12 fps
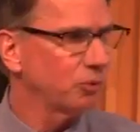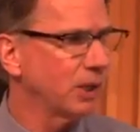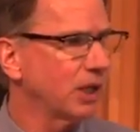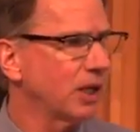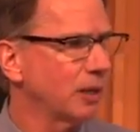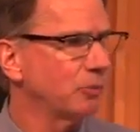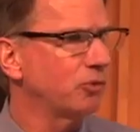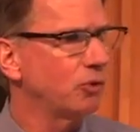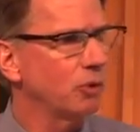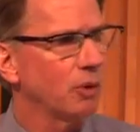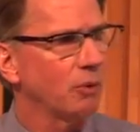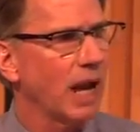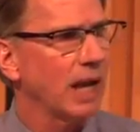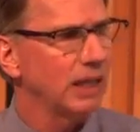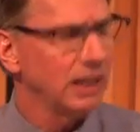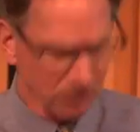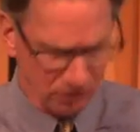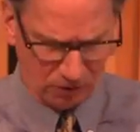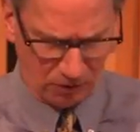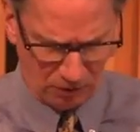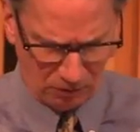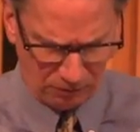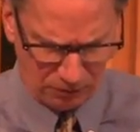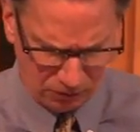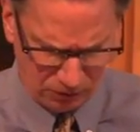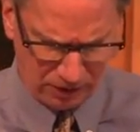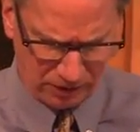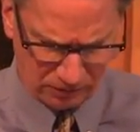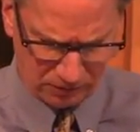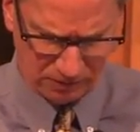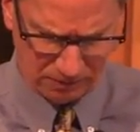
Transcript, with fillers: when it comes to Iraqi and Syrian refugees.